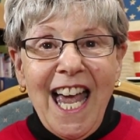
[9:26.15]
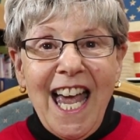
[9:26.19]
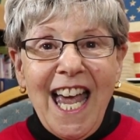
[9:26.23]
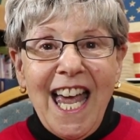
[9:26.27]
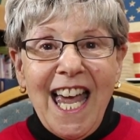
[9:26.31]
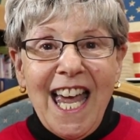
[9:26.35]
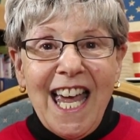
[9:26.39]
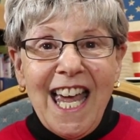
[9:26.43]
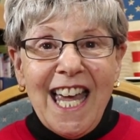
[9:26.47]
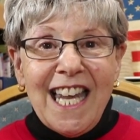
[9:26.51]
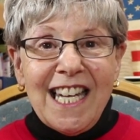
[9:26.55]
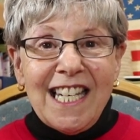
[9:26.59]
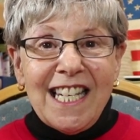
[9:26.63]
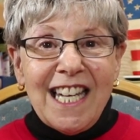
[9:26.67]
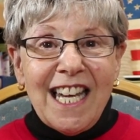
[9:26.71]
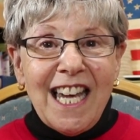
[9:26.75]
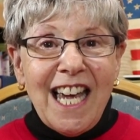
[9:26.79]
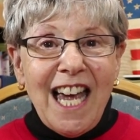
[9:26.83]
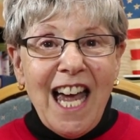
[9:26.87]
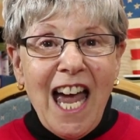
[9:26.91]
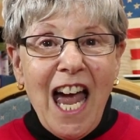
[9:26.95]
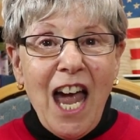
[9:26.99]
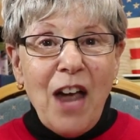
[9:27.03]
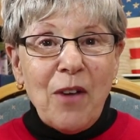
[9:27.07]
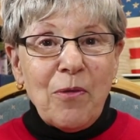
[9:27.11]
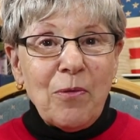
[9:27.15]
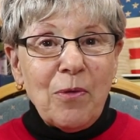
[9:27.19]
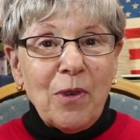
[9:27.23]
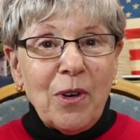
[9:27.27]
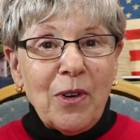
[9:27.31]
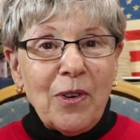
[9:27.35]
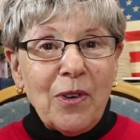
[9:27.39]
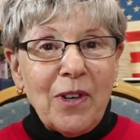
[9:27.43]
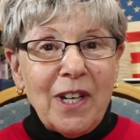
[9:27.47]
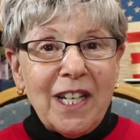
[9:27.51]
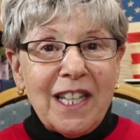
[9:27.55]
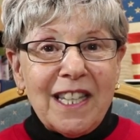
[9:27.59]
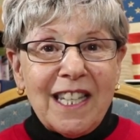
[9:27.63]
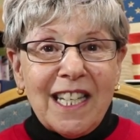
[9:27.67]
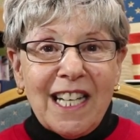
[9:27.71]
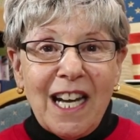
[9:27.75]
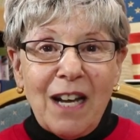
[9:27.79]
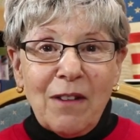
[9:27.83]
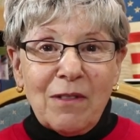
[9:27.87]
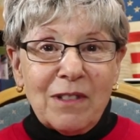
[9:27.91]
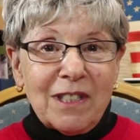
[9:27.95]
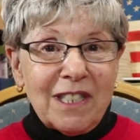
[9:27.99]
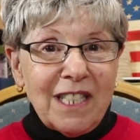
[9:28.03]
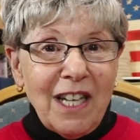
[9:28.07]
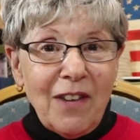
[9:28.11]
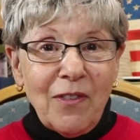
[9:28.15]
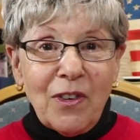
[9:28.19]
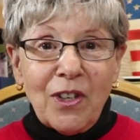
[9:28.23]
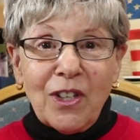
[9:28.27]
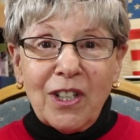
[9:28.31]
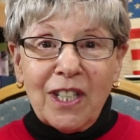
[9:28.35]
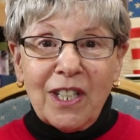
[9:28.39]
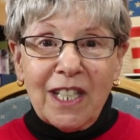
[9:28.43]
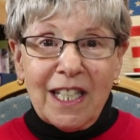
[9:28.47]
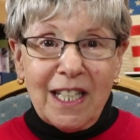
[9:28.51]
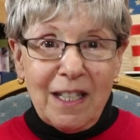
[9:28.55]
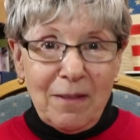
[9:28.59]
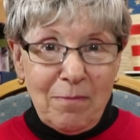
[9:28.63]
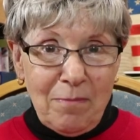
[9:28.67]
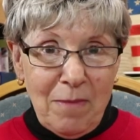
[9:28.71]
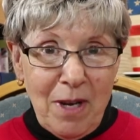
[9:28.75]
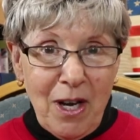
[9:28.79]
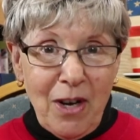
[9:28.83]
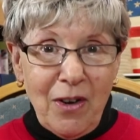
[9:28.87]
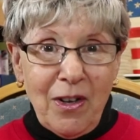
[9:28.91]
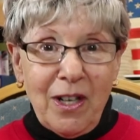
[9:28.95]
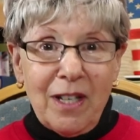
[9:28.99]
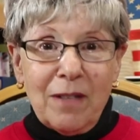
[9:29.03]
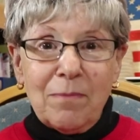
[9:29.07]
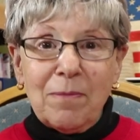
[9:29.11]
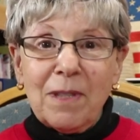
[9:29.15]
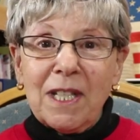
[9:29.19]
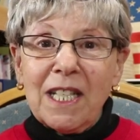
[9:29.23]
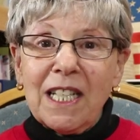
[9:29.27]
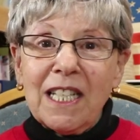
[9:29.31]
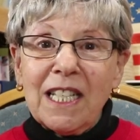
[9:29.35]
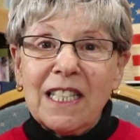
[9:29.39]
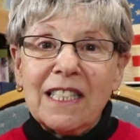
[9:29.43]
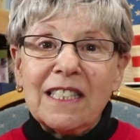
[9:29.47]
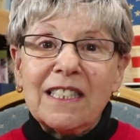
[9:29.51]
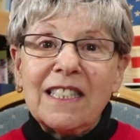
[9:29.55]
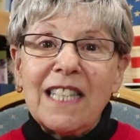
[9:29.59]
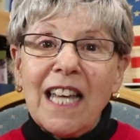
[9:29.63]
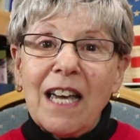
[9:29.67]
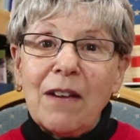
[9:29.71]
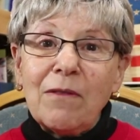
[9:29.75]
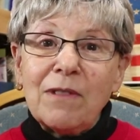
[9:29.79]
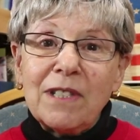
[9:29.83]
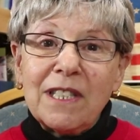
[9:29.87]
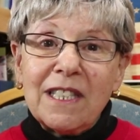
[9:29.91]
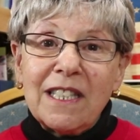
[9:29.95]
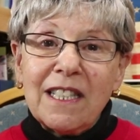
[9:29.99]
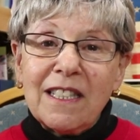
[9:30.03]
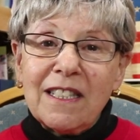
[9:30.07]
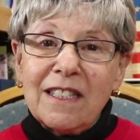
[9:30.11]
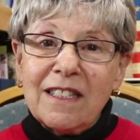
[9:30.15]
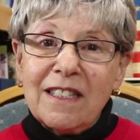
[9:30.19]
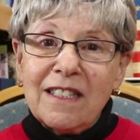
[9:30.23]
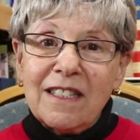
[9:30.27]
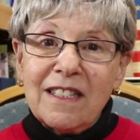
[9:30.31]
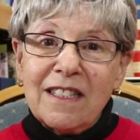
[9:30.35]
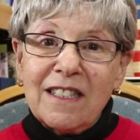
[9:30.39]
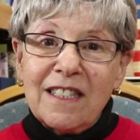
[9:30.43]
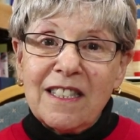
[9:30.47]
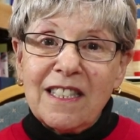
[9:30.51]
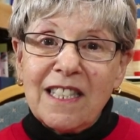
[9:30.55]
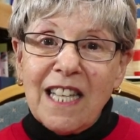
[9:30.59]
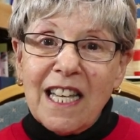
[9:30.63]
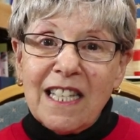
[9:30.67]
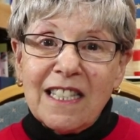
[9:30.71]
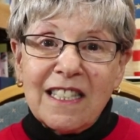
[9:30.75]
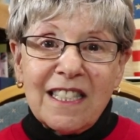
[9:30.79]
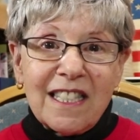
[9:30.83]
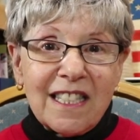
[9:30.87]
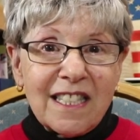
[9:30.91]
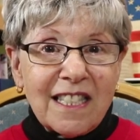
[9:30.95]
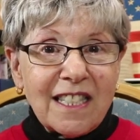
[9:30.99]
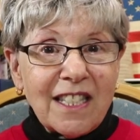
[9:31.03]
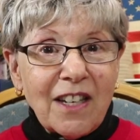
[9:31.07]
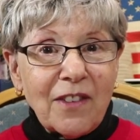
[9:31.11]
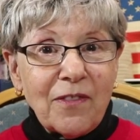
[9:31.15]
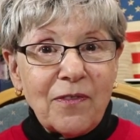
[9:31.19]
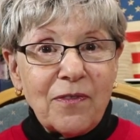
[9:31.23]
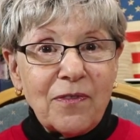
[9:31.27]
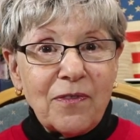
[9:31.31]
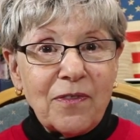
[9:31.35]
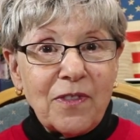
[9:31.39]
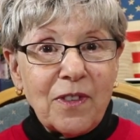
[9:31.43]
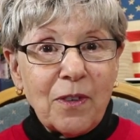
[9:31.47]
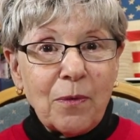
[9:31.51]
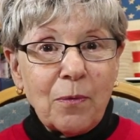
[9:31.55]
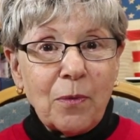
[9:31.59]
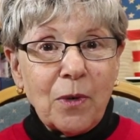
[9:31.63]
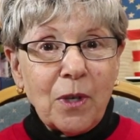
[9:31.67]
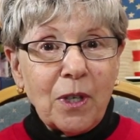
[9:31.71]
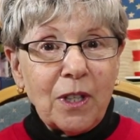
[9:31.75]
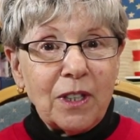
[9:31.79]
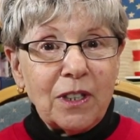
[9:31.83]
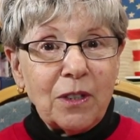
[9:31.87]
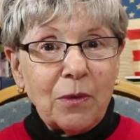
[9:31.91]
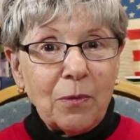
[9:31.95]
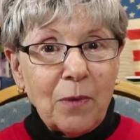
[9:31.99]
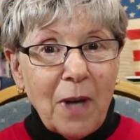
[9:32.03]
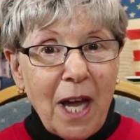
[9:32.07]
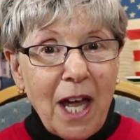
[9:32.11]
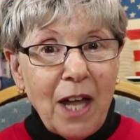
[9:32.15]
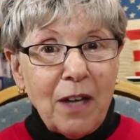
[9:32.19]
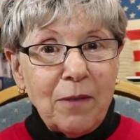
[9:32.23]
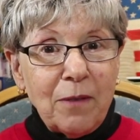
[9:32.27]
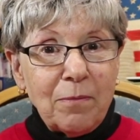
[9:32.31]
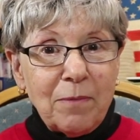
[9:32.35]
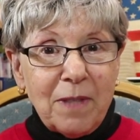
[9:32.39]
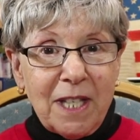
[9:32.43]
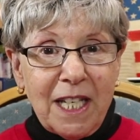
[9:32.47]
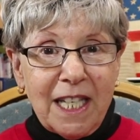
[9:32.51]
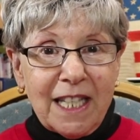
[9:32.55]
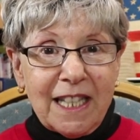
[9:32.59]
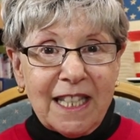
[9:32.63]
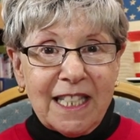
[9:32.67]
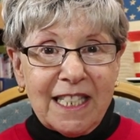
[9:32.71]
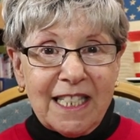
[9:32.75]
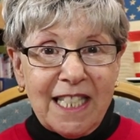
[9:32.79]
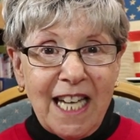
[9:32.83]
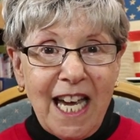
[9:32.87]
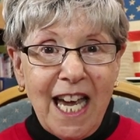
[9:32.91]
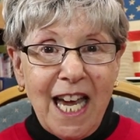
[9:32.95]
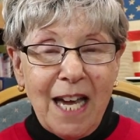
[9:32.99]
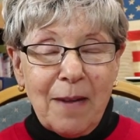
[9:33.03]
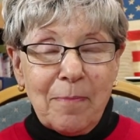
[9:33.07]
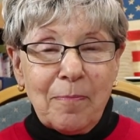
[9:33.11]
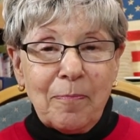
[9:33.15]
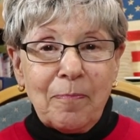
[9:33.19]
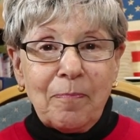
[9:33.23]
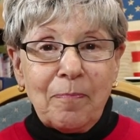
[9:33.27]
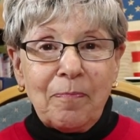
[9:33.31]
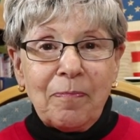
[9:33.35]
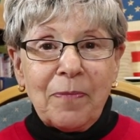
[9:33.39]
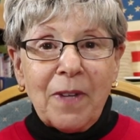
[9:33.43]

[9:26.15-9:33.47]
And I worried that I was never going to get married because that was the census of the world around me at the time.